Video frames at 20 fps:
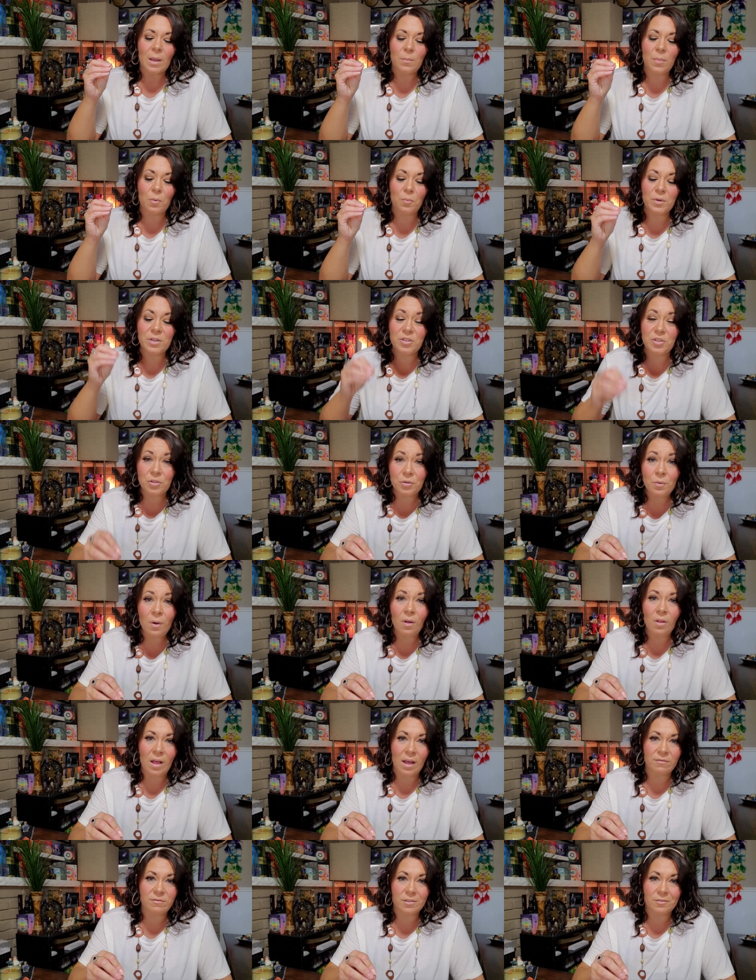But we do all
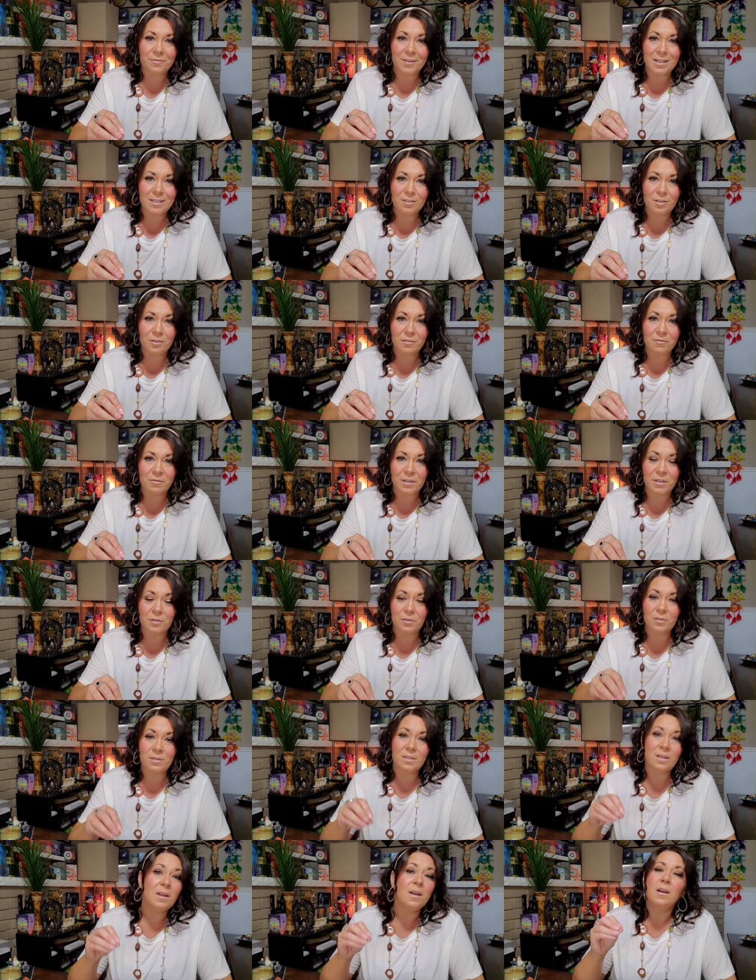have to face our
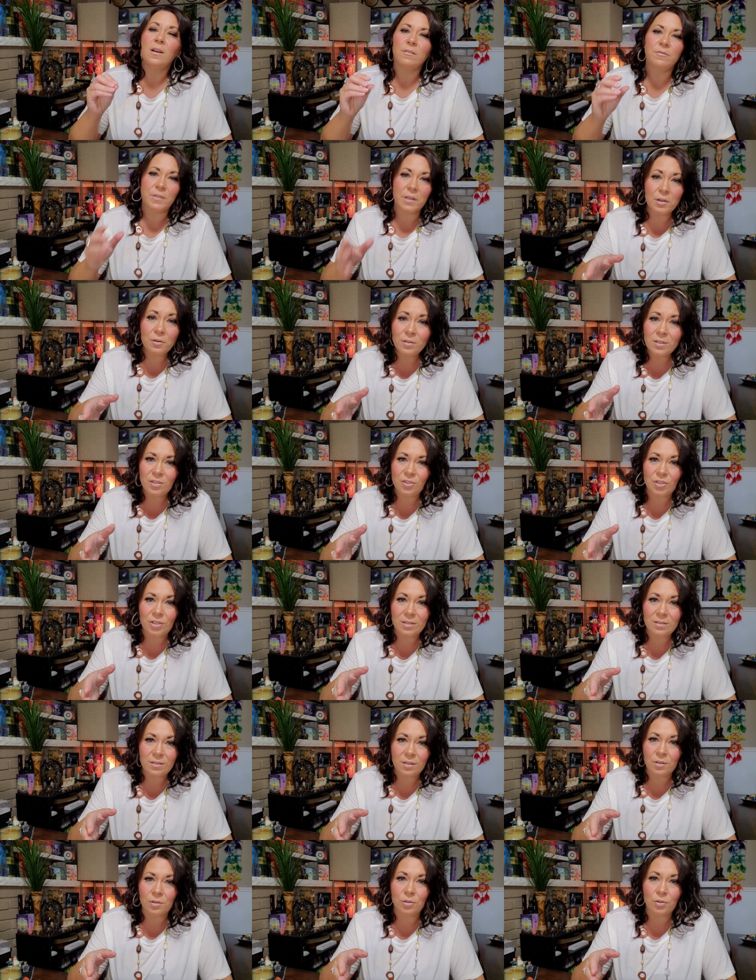fears. Fear is
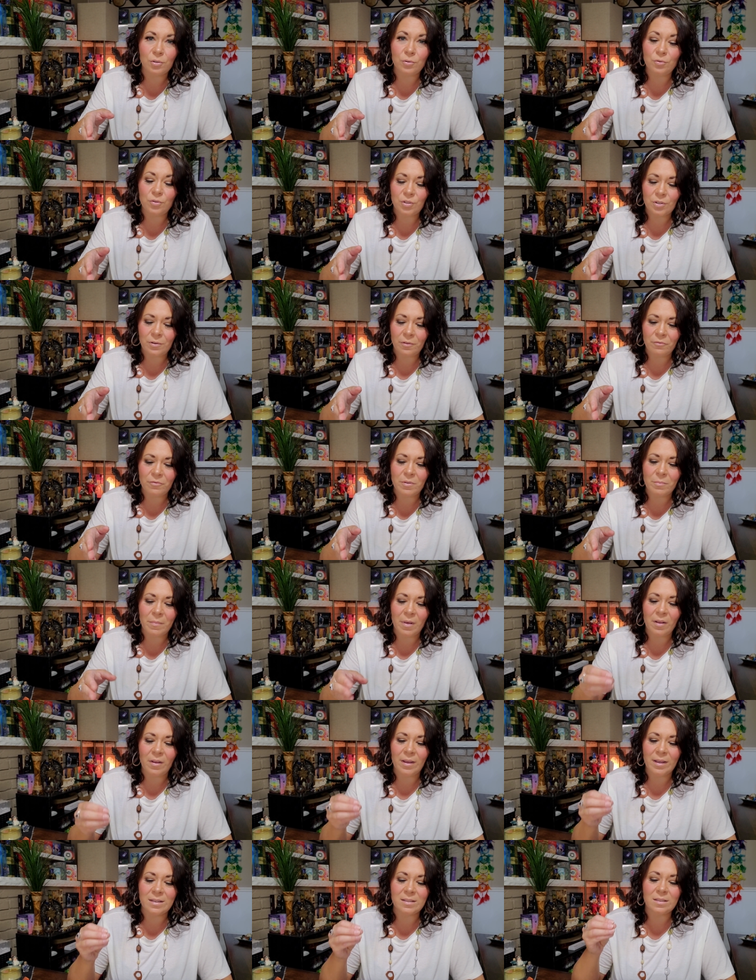just an illusion of the
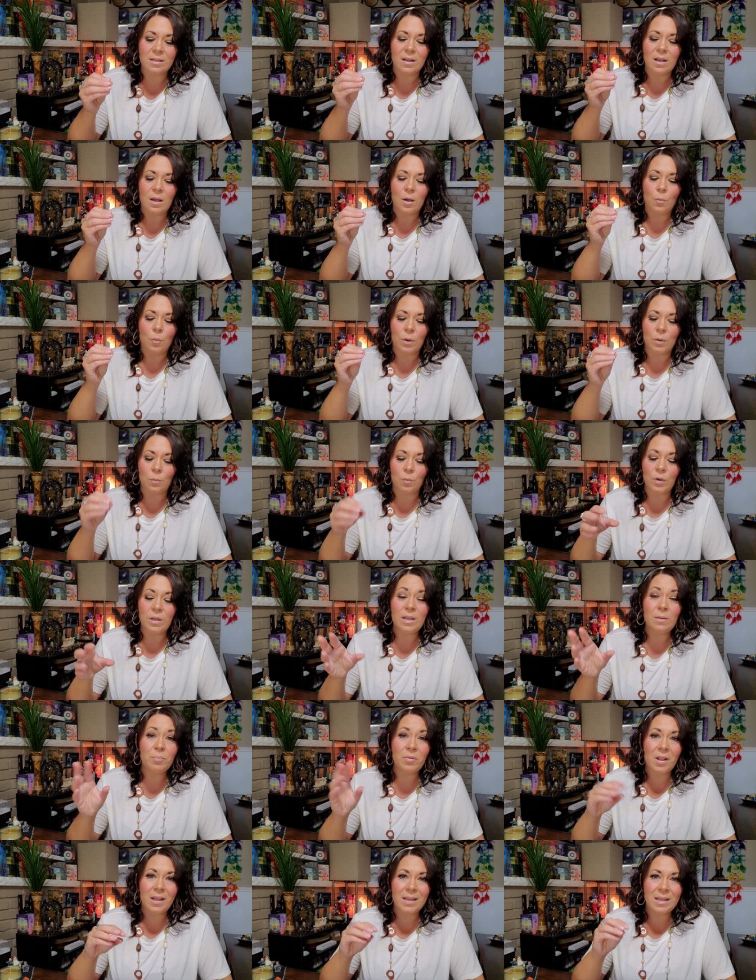mind. When we
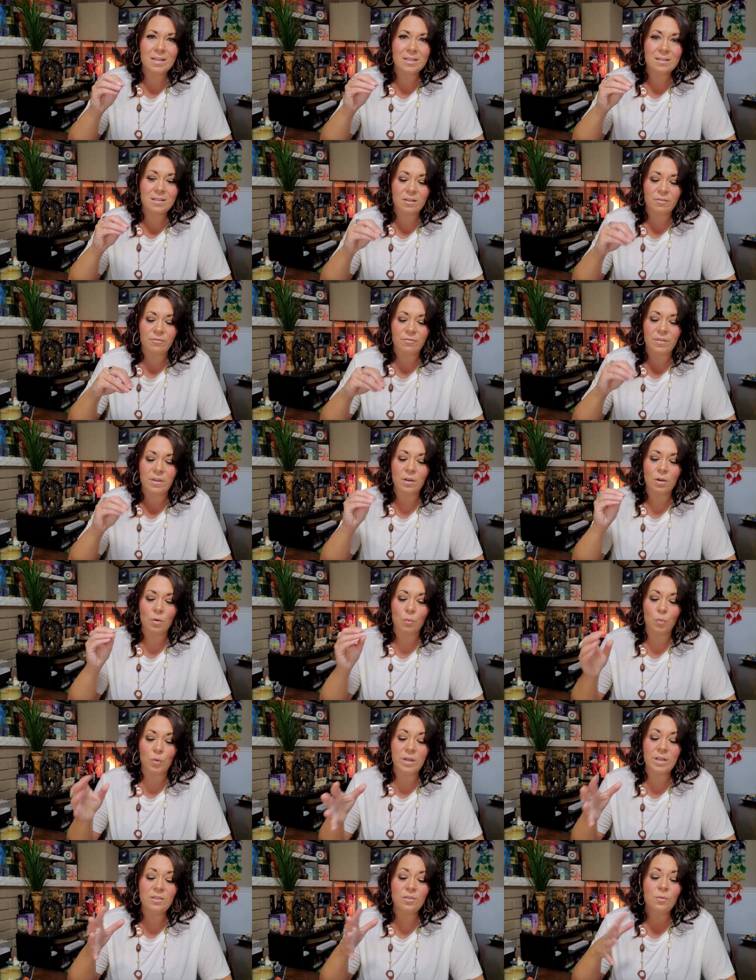play into fear,
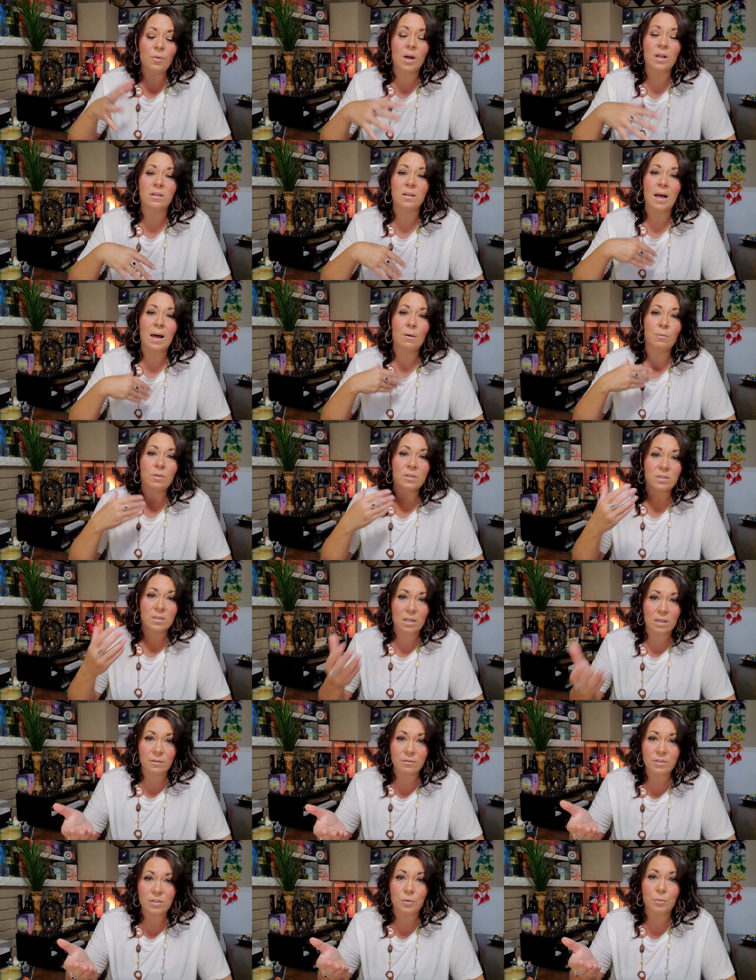we don't allow
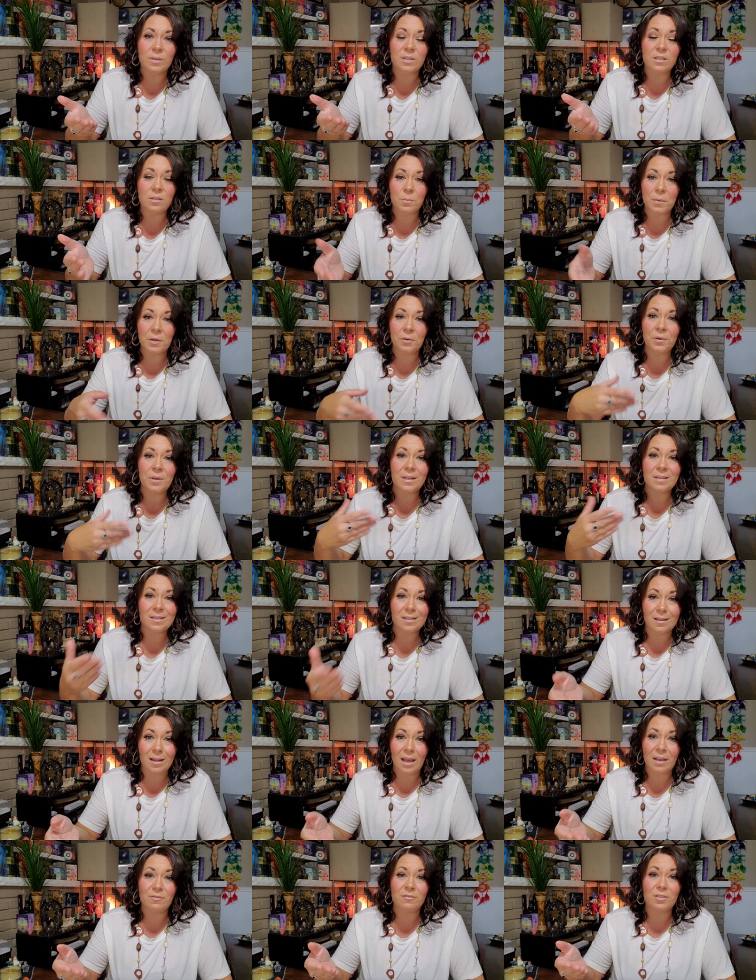ourselves to experience
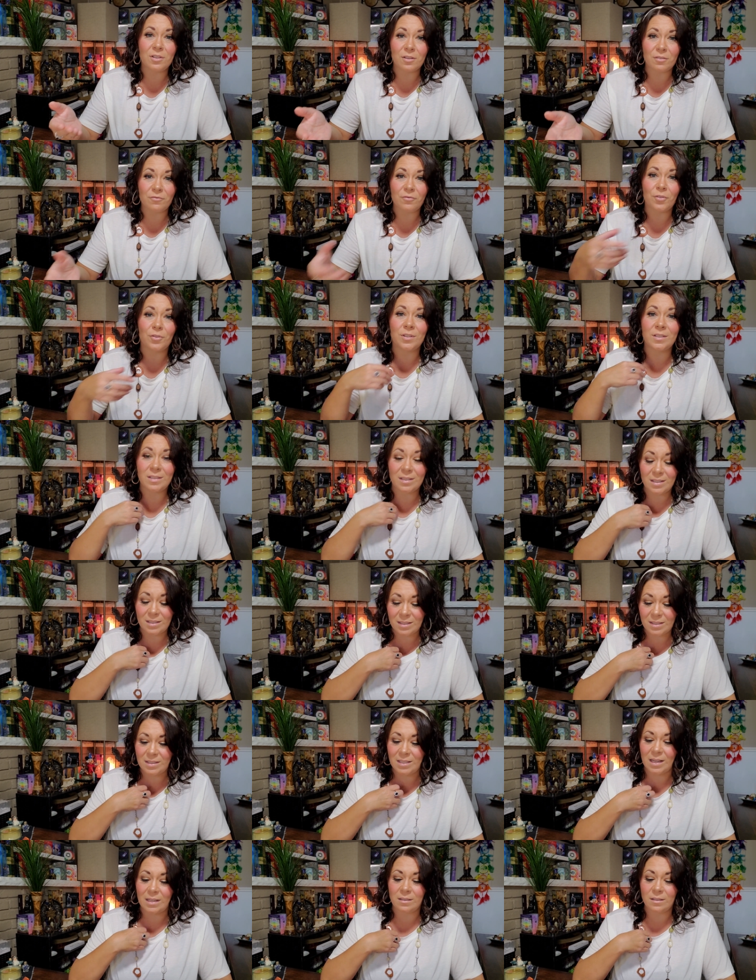life to the fullest
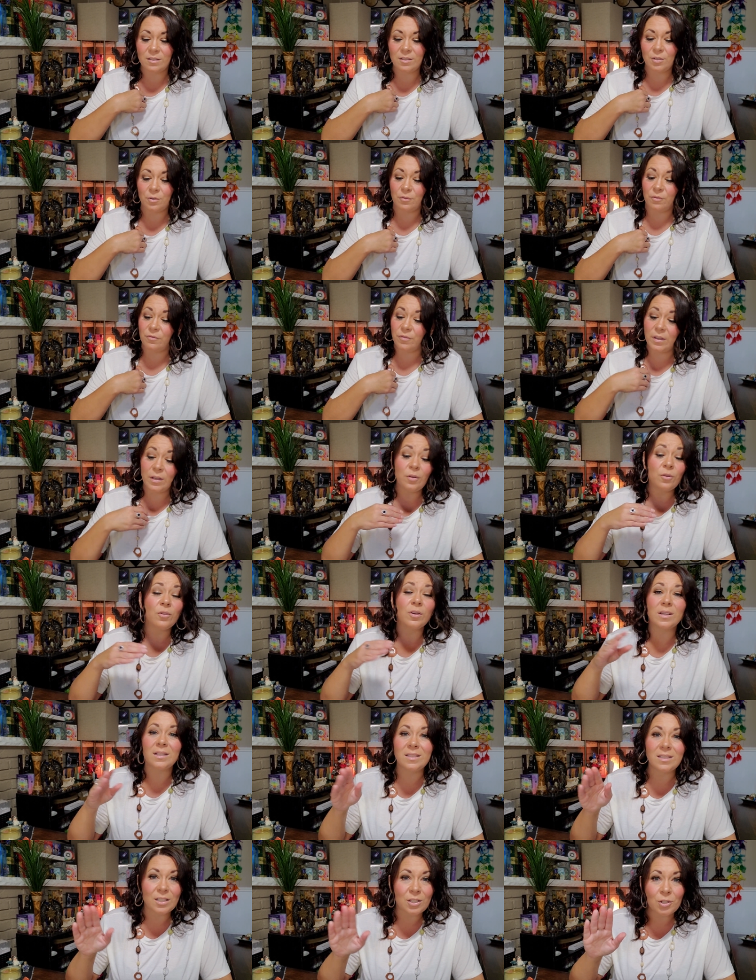extent. So fear
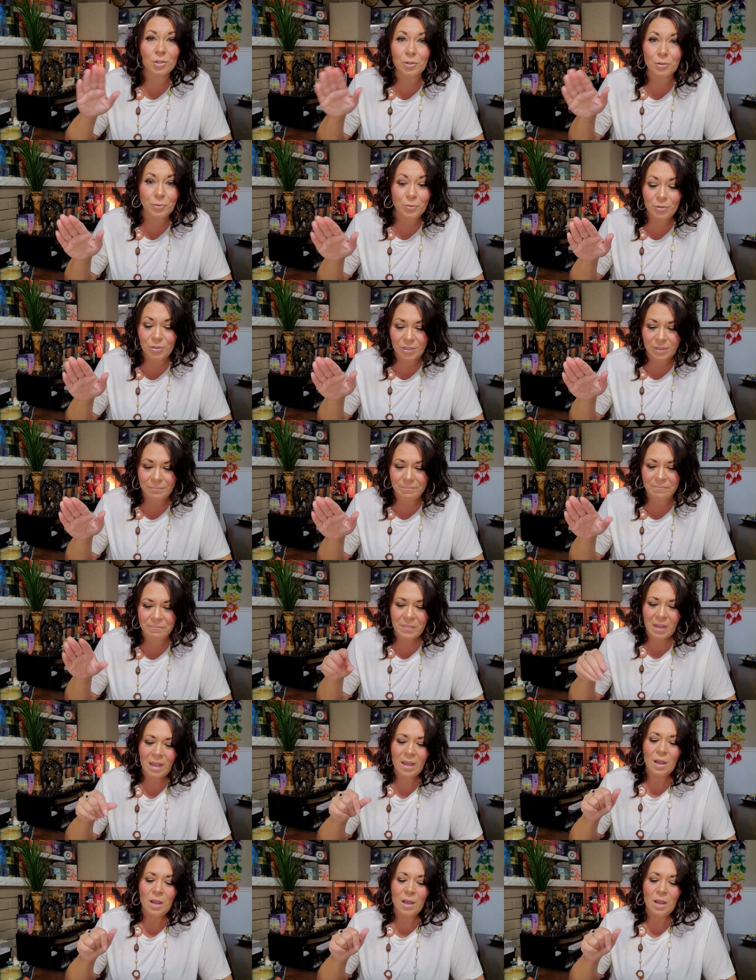is an illusion.